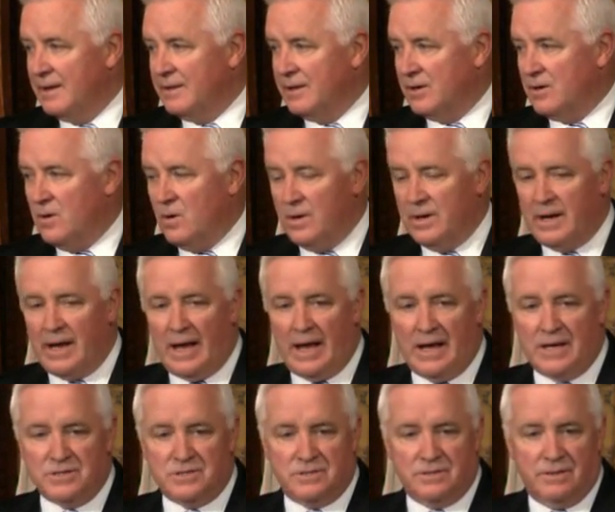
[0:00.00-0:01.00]
The court
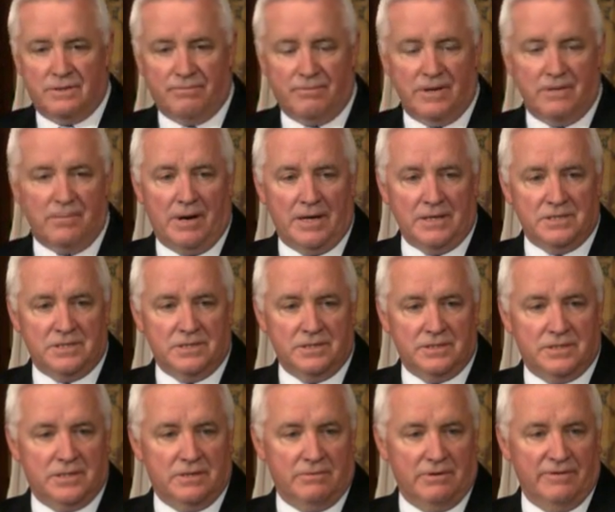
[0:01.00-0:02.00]
has 3 months
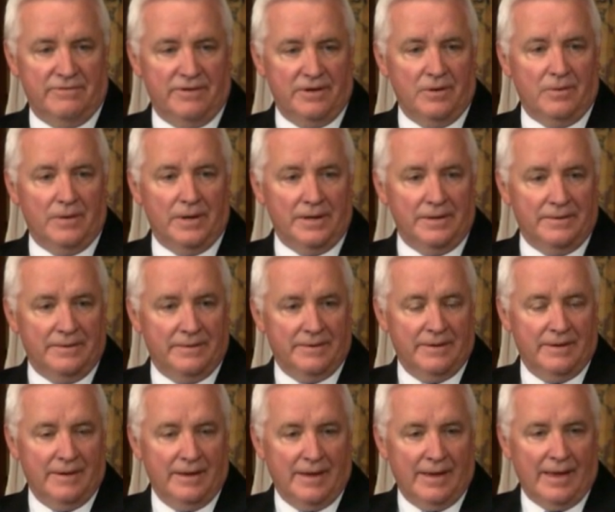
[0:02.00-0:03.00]
to review it,
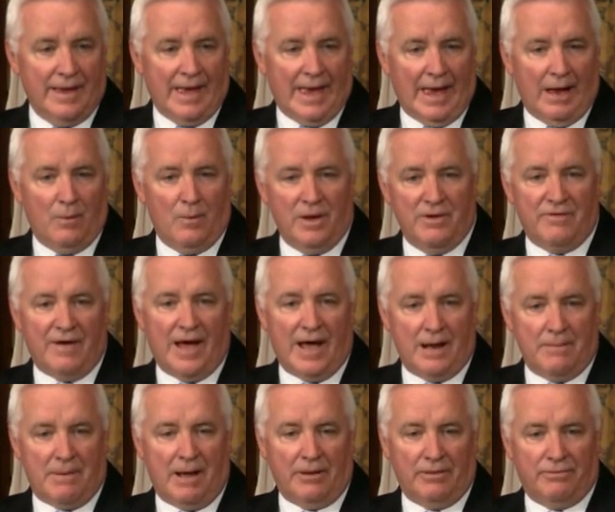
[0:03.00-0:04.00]
and we've
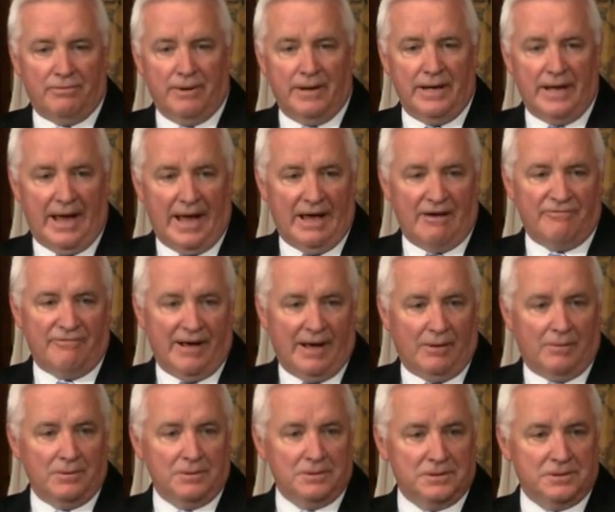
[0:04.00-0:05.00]
had about 3.5
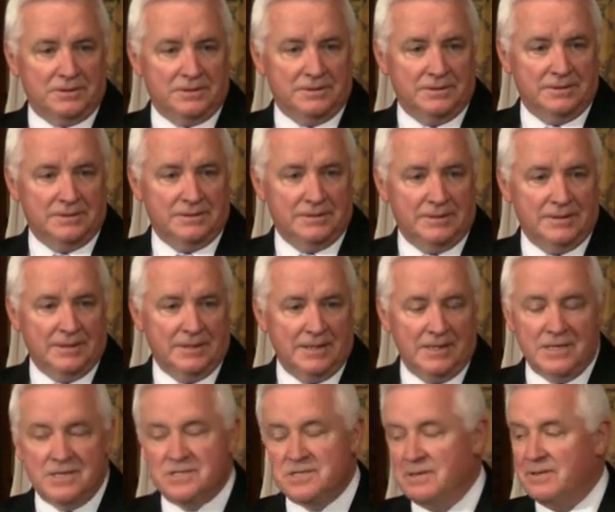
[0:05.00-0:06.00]
hours.
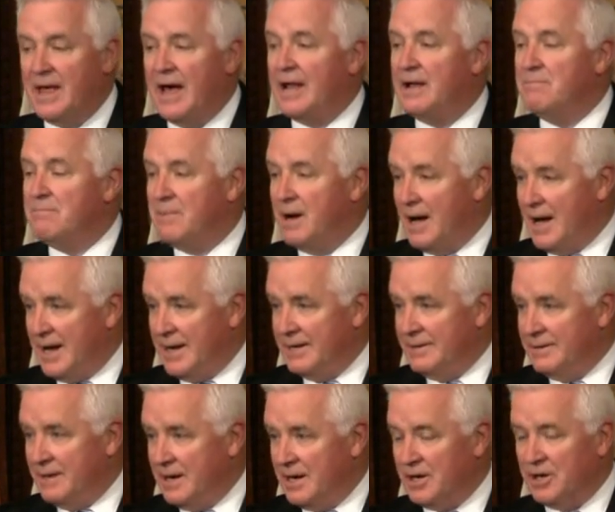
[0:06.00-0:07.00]
So that in
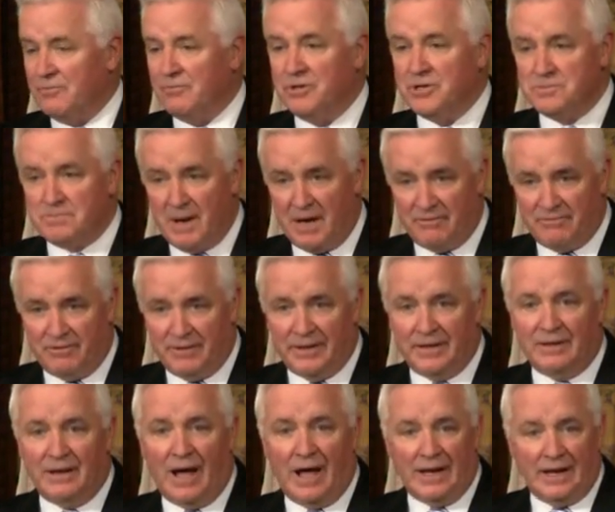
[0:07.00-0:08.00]
mind, I'm going to
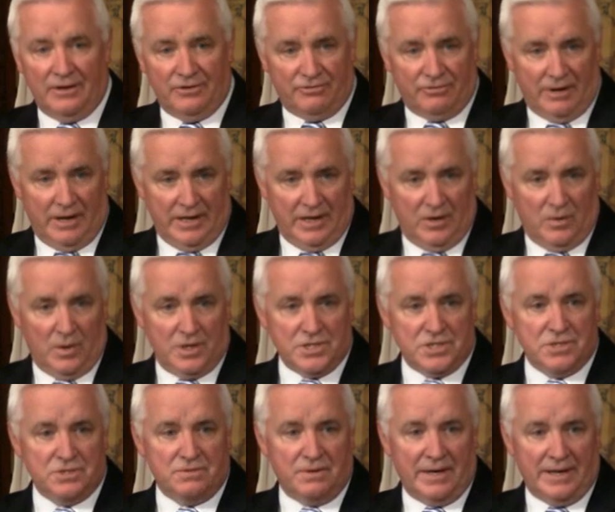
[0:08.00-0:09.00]
respectfully not answer any
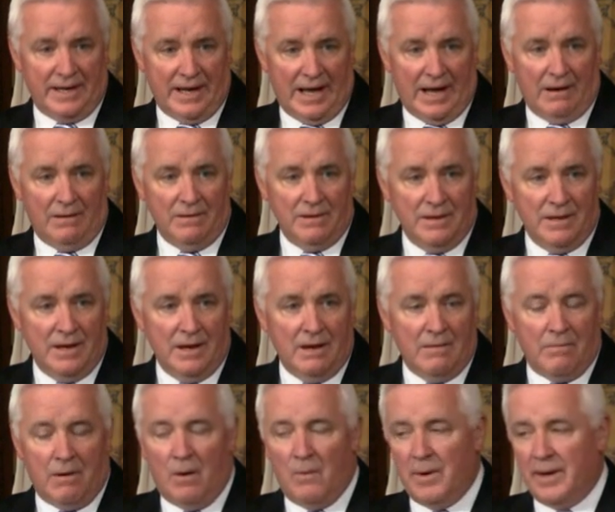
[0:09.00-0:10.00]
questions right now,
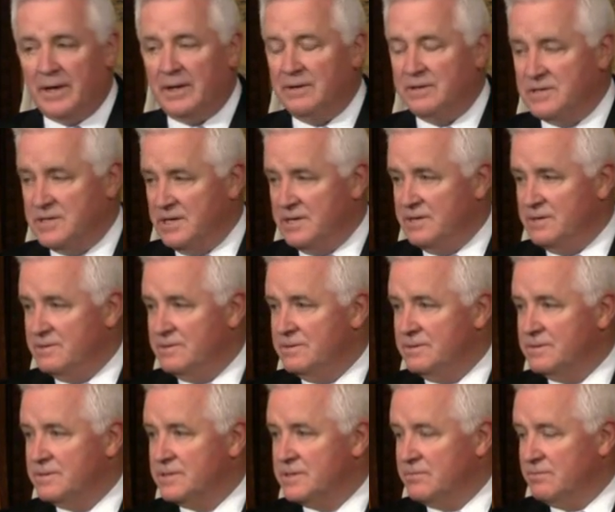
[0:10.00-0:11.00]
while we continue
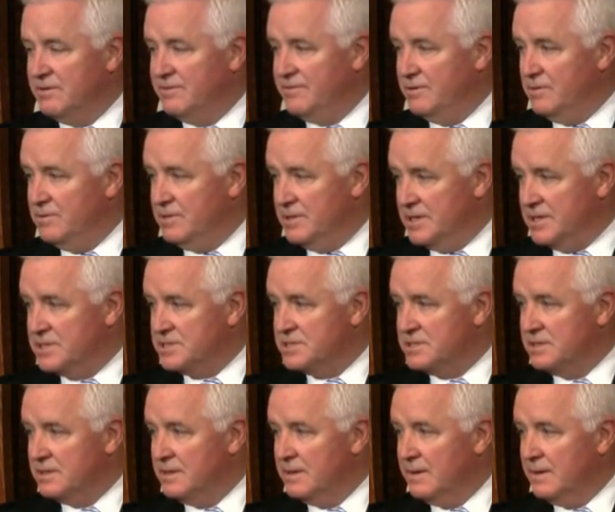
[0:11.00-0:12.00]
to review this.